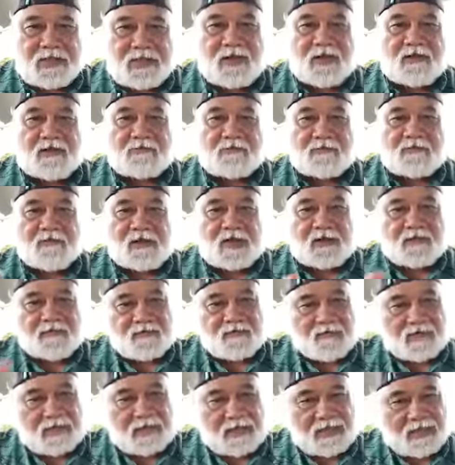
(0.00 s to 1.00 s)
of
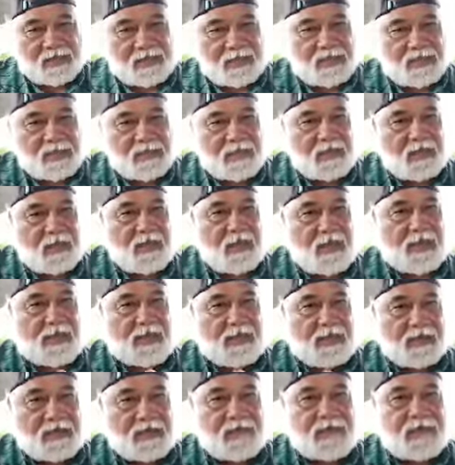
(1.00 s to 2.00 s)
letting
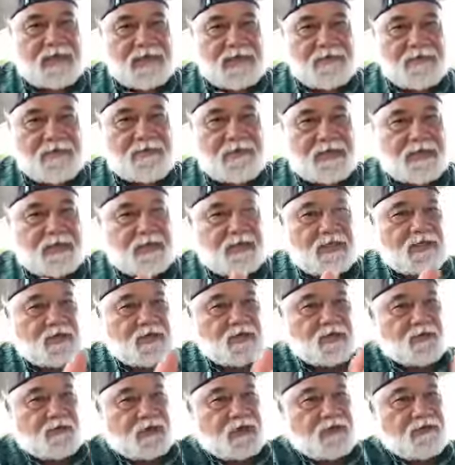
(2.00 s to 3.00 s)
LAB
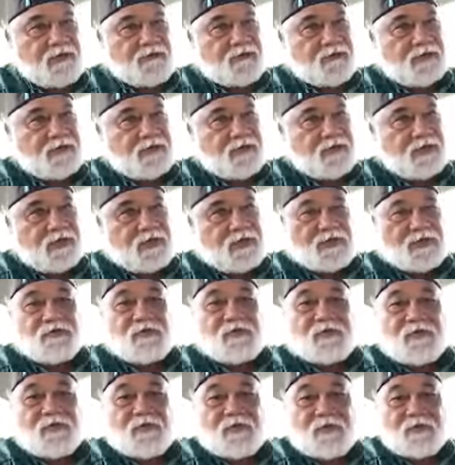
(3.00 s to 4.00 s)
drift
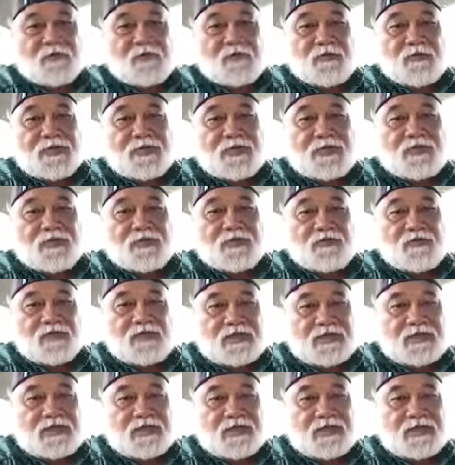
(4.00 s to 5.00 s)
to the fruiting
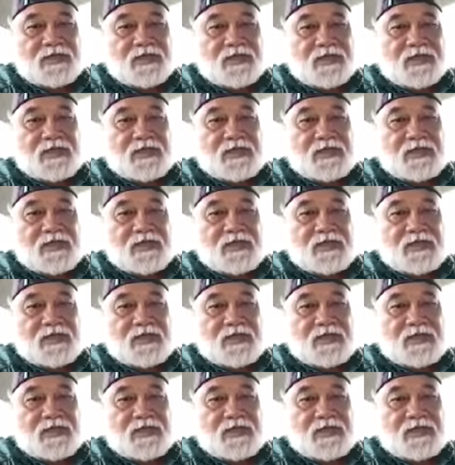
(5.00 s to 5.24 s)
tree